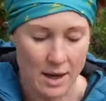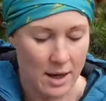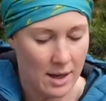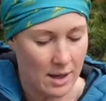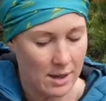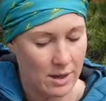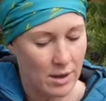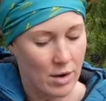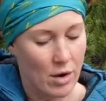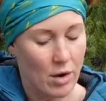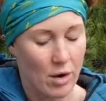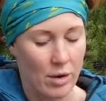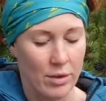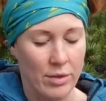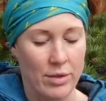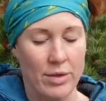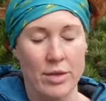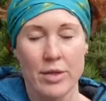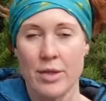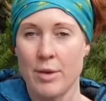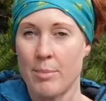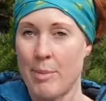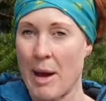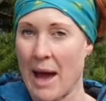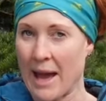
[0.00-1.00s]
aren't on
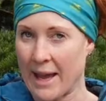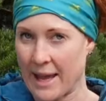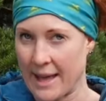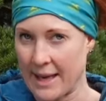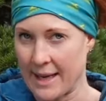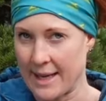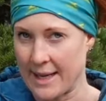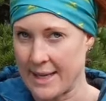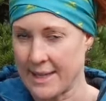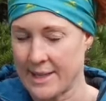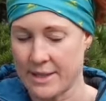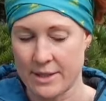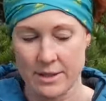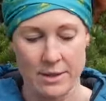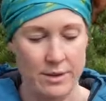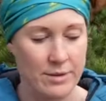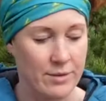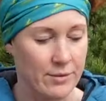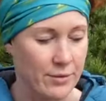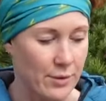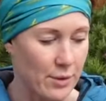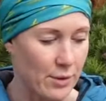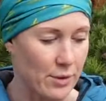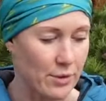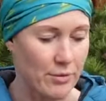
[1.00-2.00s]
the packing list
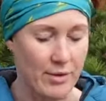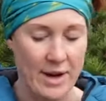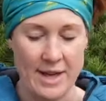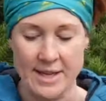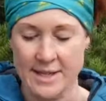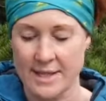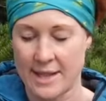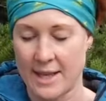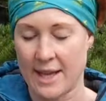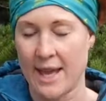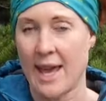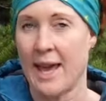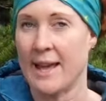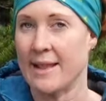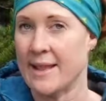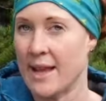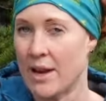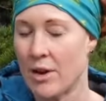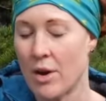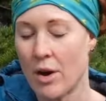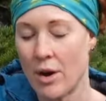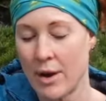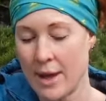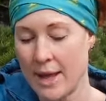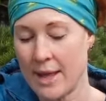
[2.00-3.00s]
for the Race to the King. They're
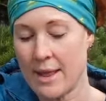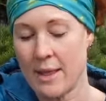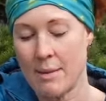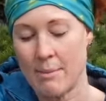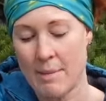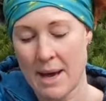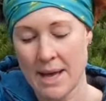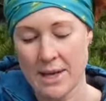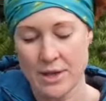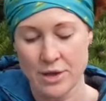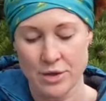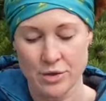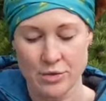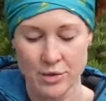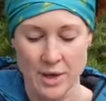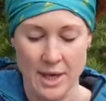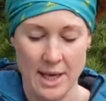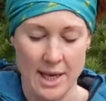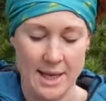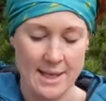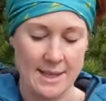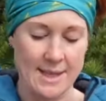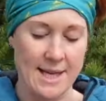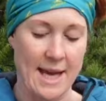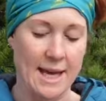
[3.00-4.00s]
not in the mandatory
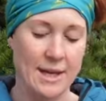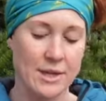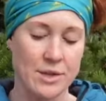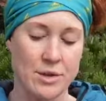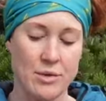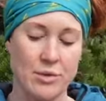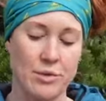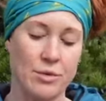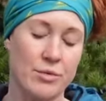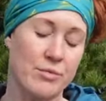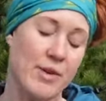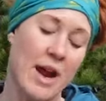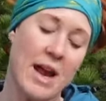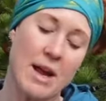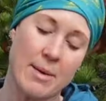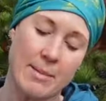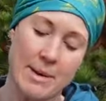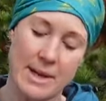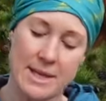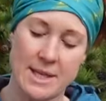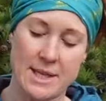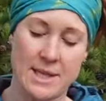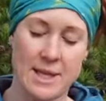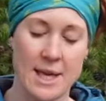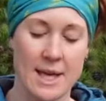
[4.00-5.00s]
kit section or the
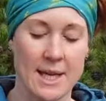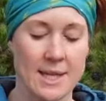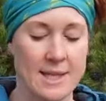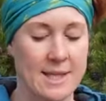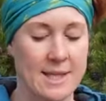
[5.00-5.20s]
recommended kit